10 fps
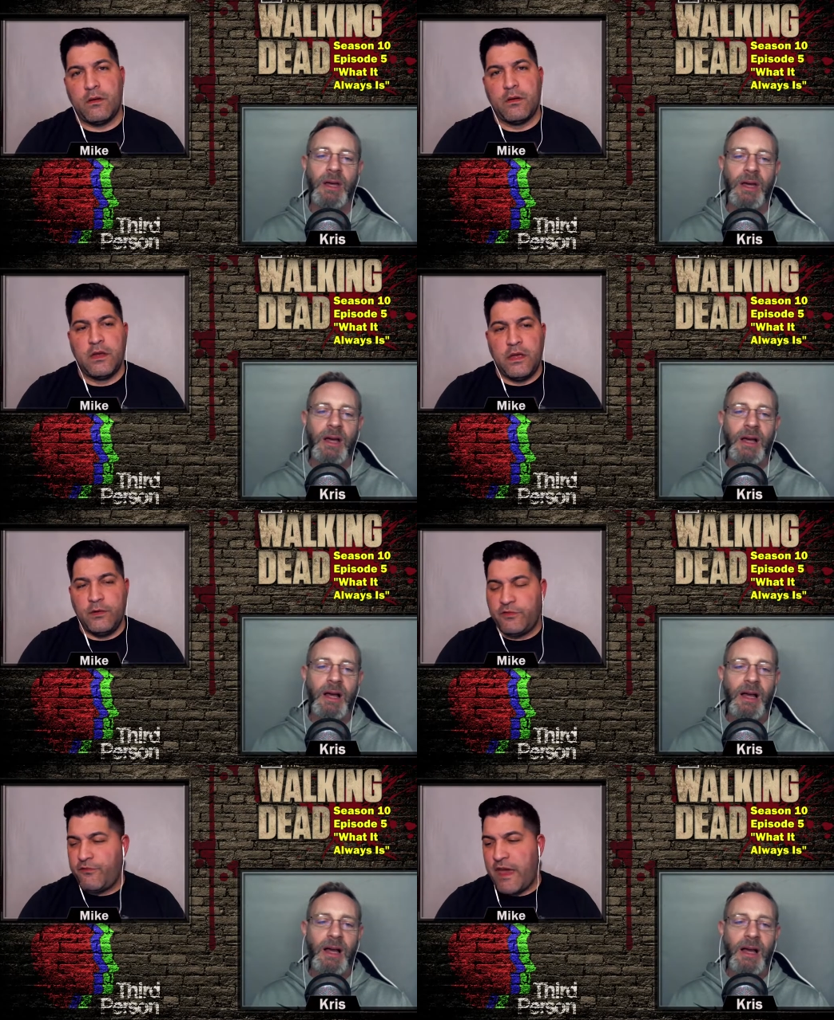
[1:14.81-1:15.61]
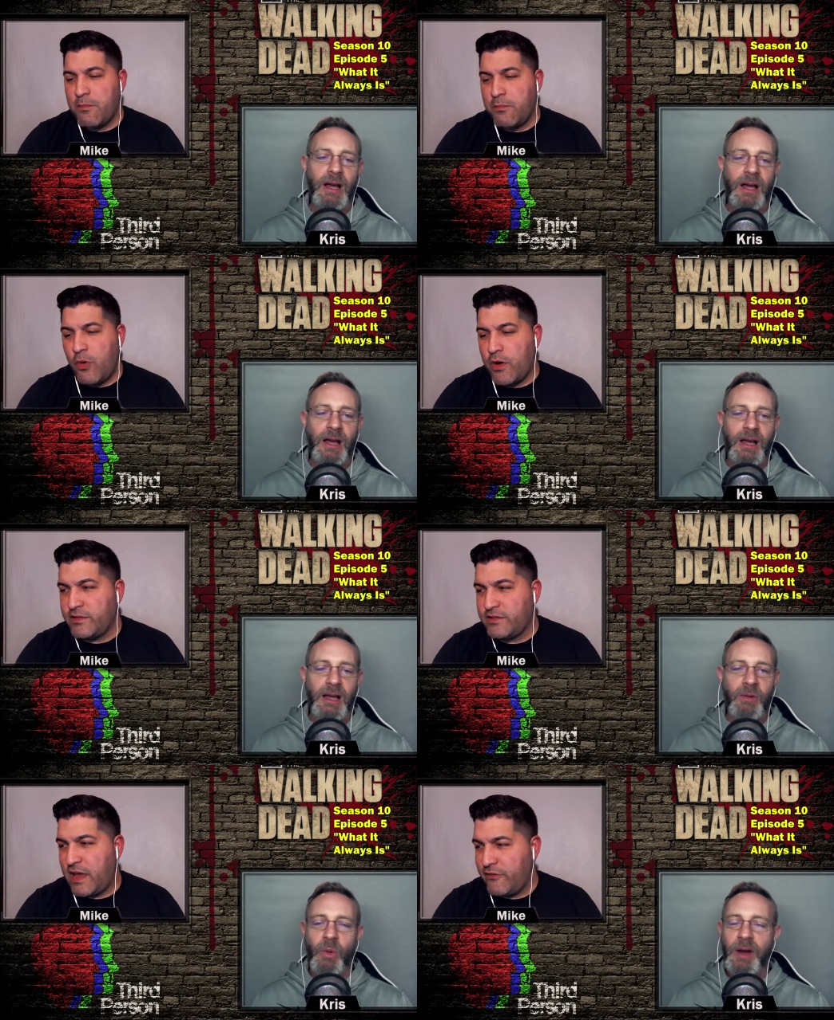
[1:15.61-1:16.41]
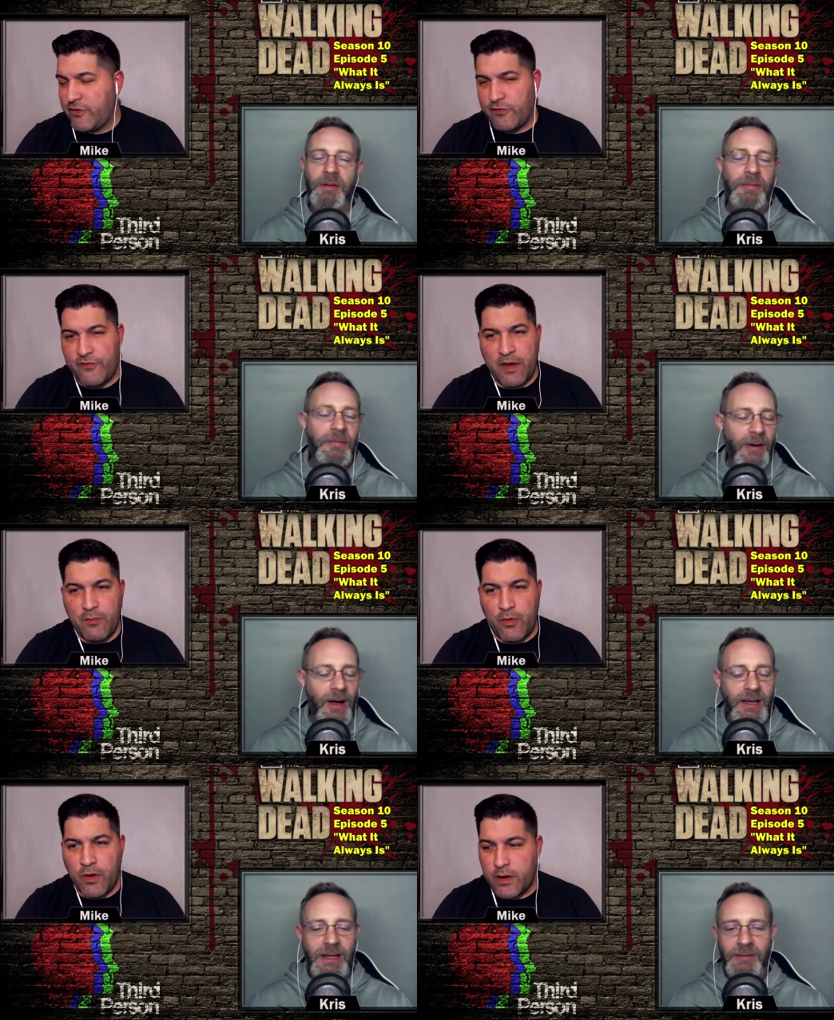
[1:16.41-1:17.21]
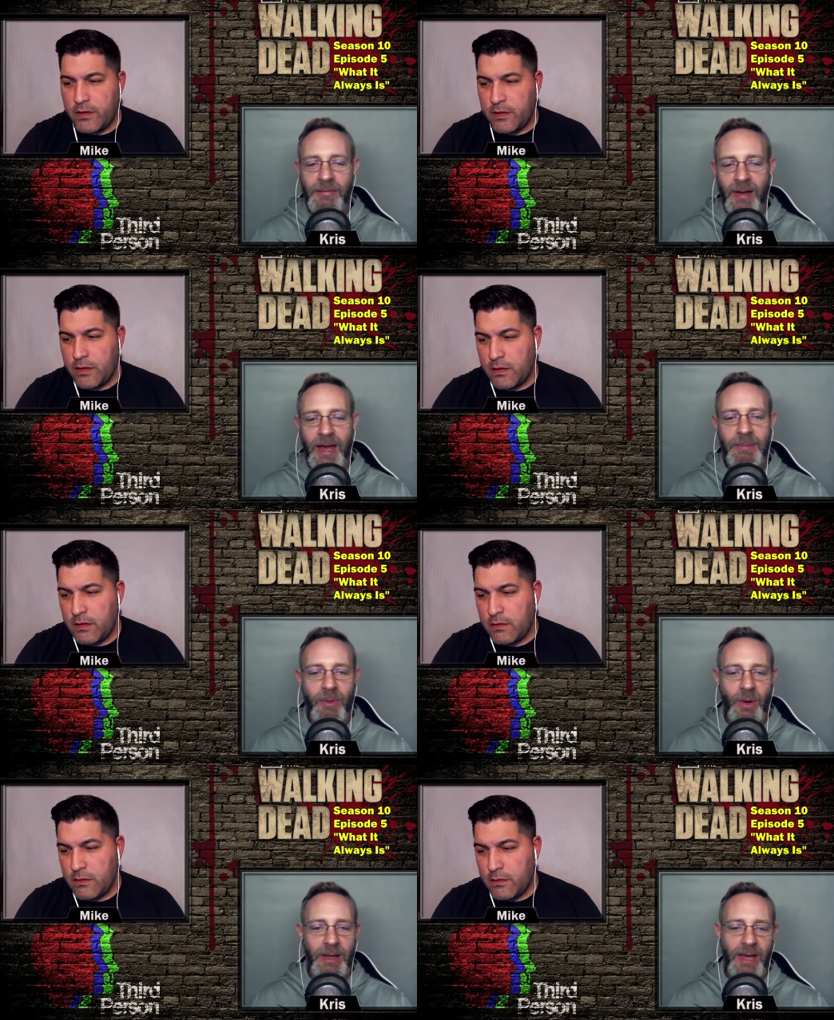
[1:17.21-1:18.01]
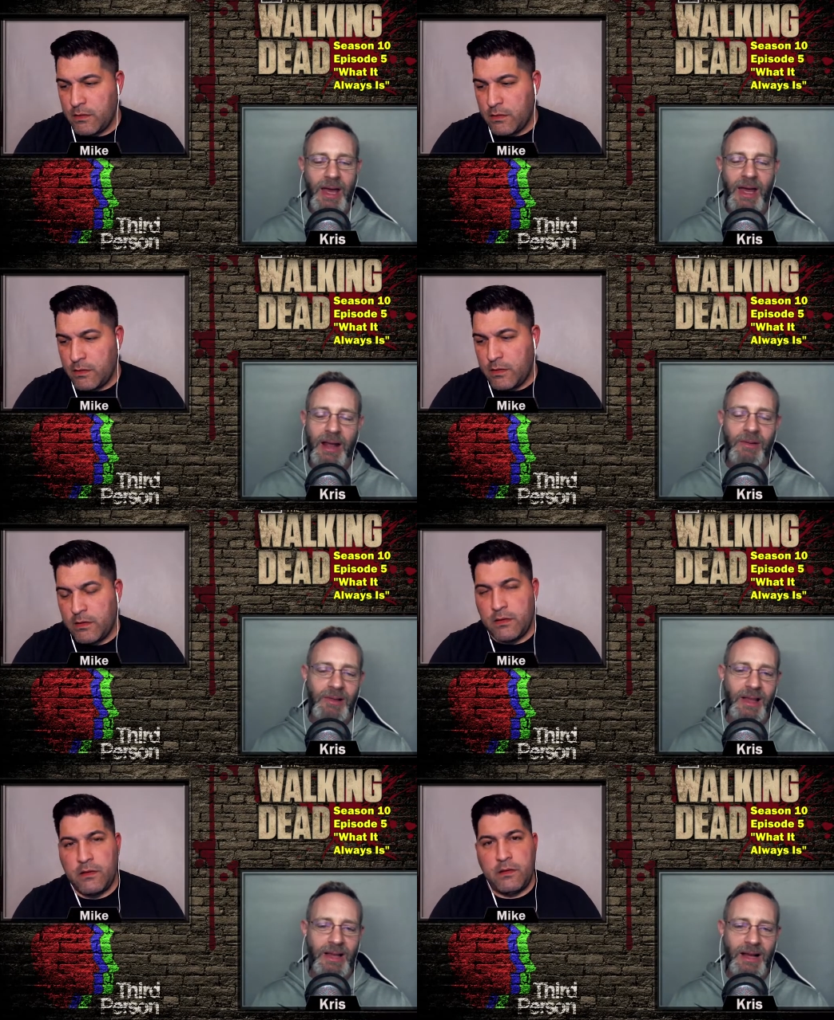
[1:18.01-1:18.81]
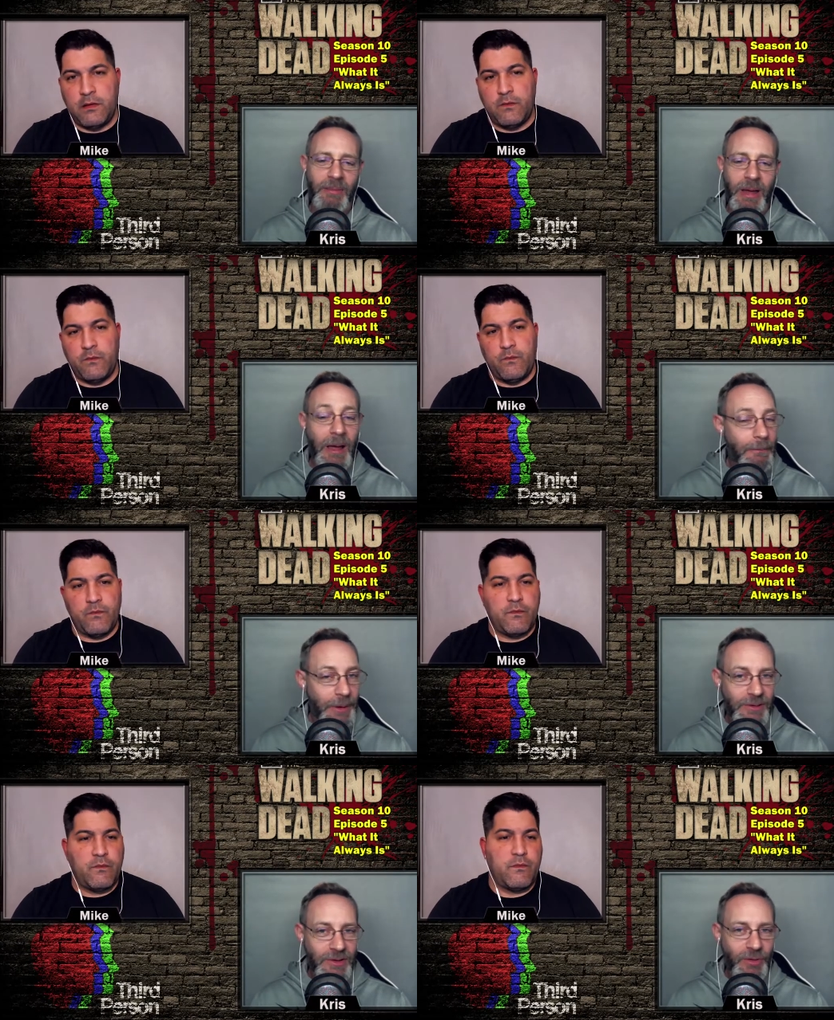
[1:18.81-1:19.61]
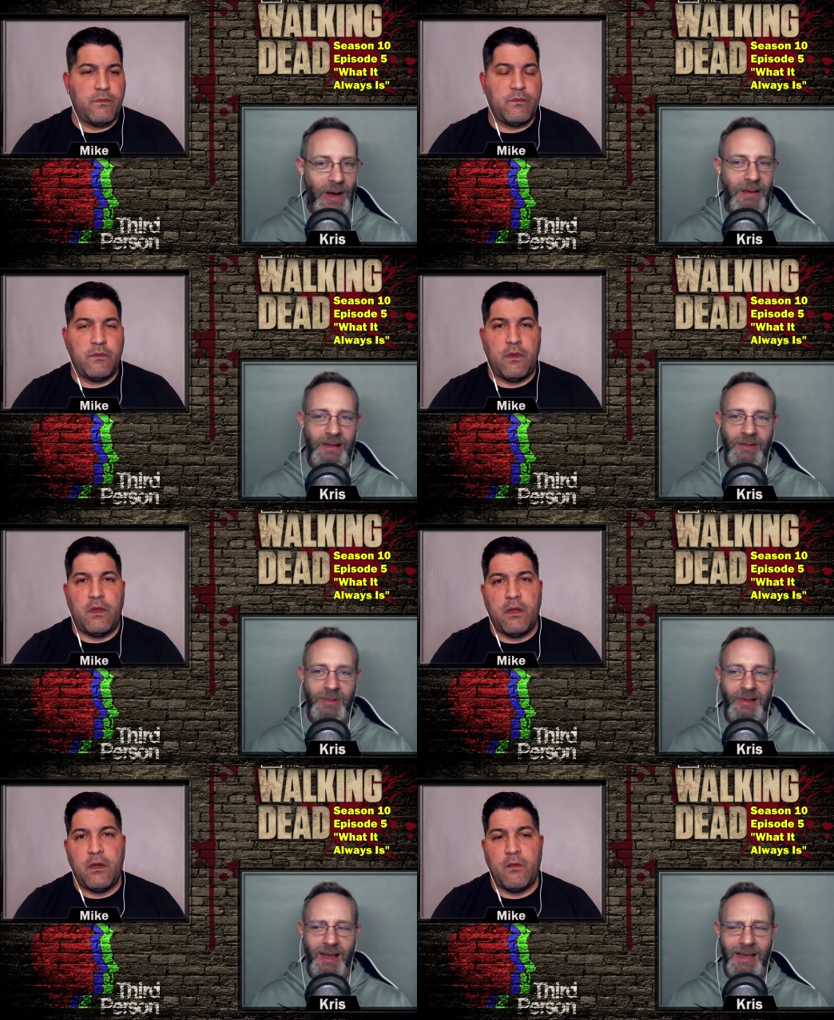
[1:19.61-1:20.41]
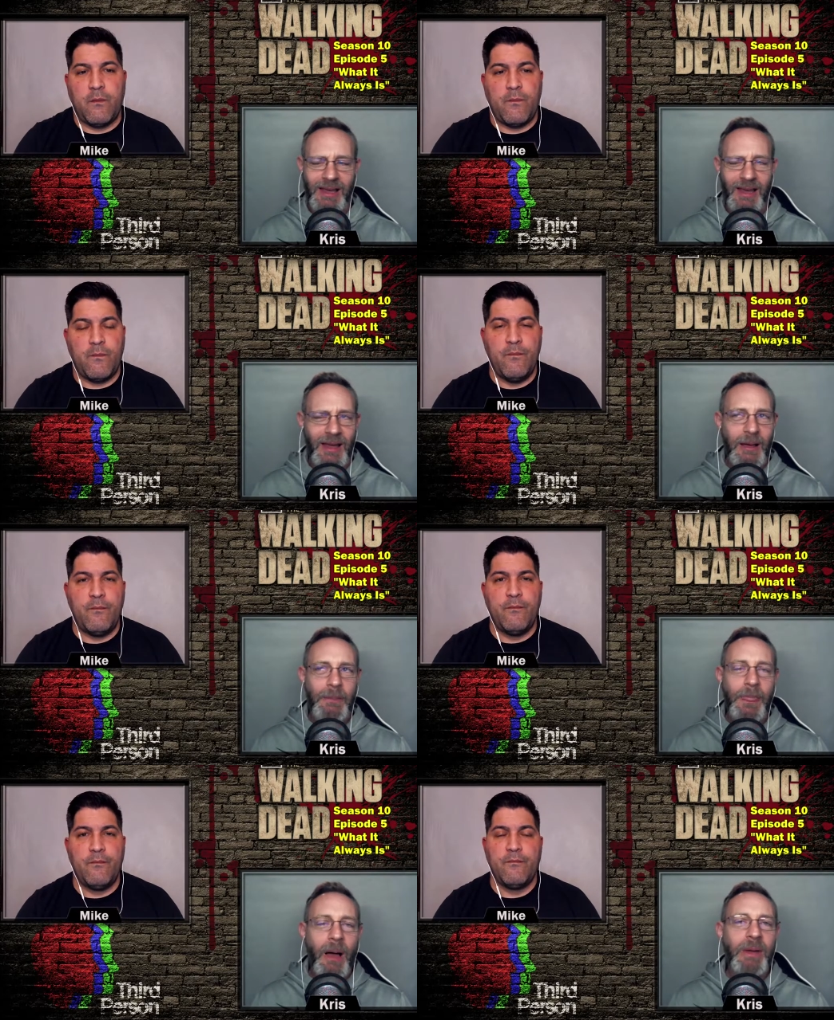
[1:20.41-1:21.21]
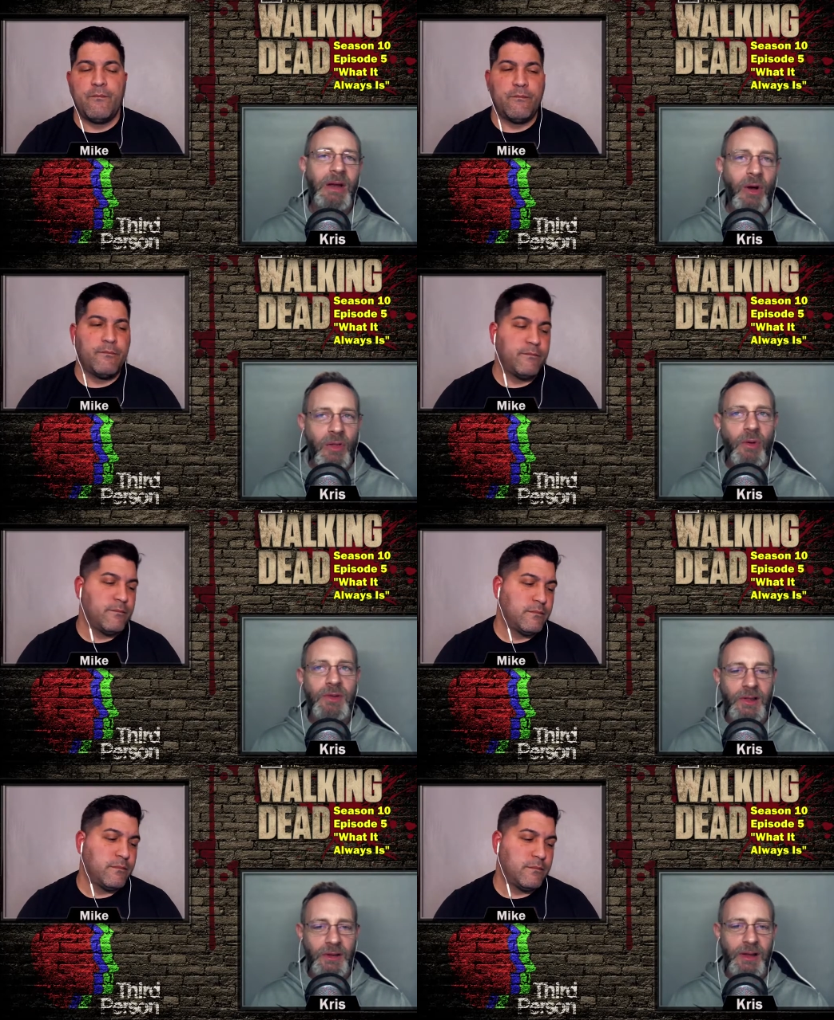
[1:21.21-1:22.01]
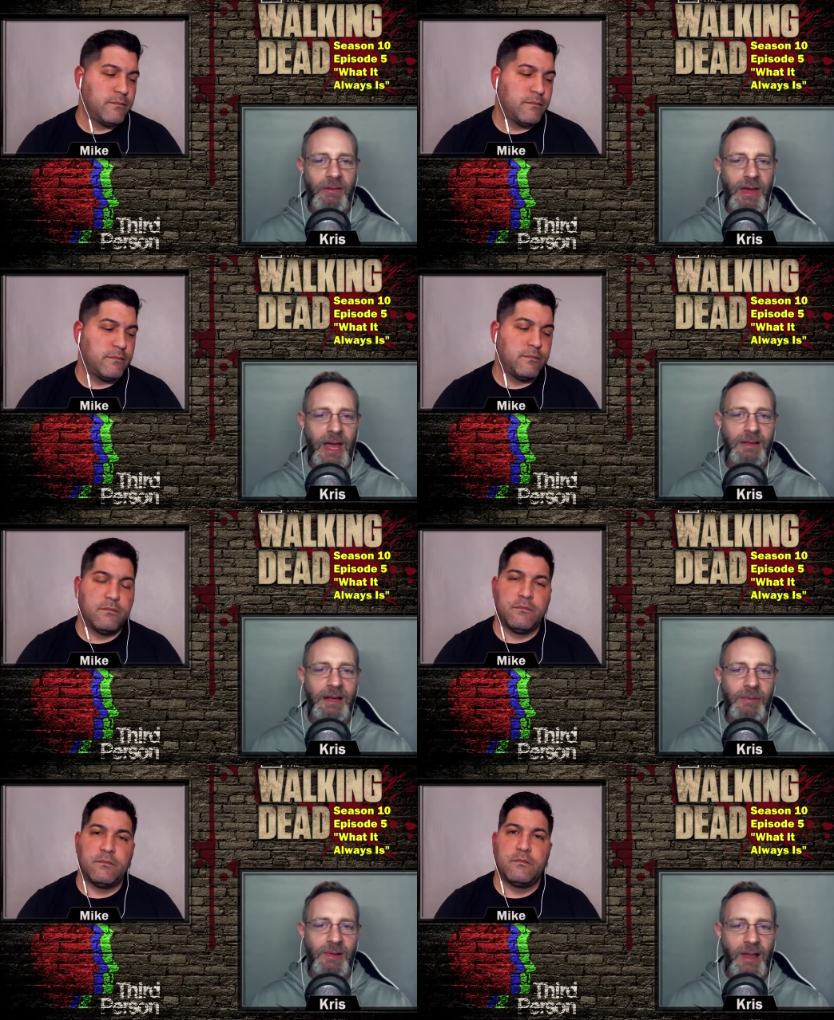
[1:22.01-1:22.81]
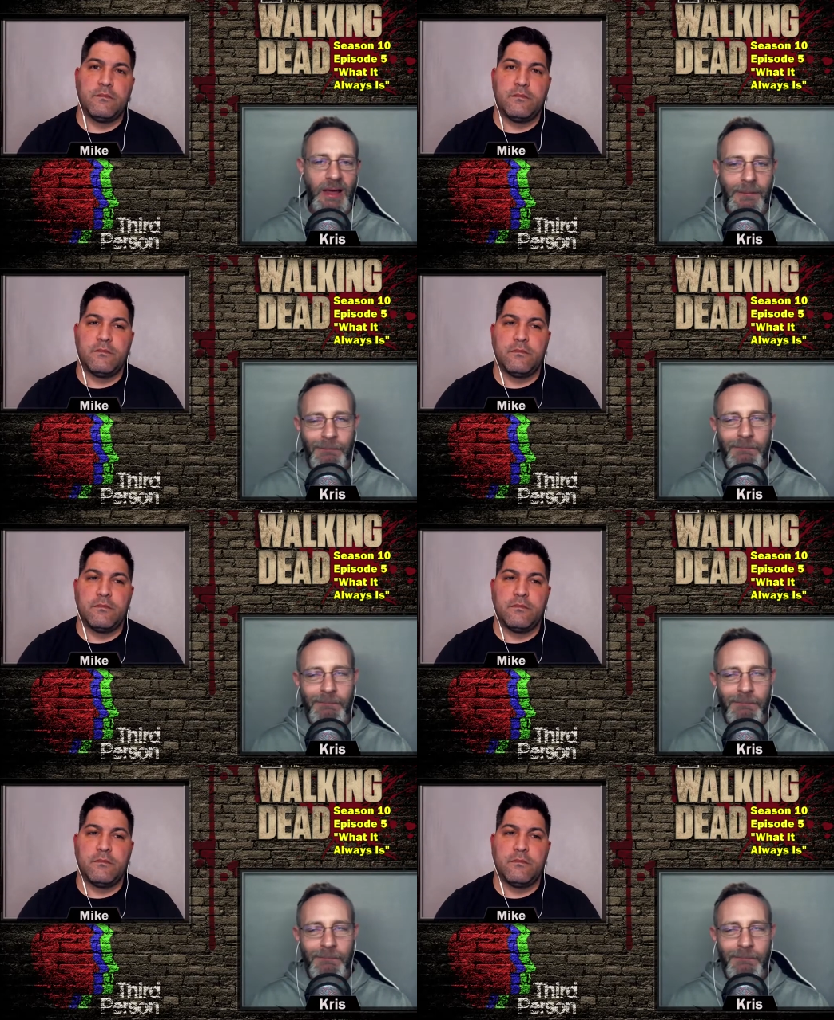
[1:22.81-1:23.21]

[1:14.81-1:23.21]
Speaker 1: His fanboy savior. What a fanboy. fucking
Speaker 2: fanboy! Yeah, and I was like, oh mean, but it was great because it was like, mm -hmm. I mean, although it was a little heavy-handed, it was like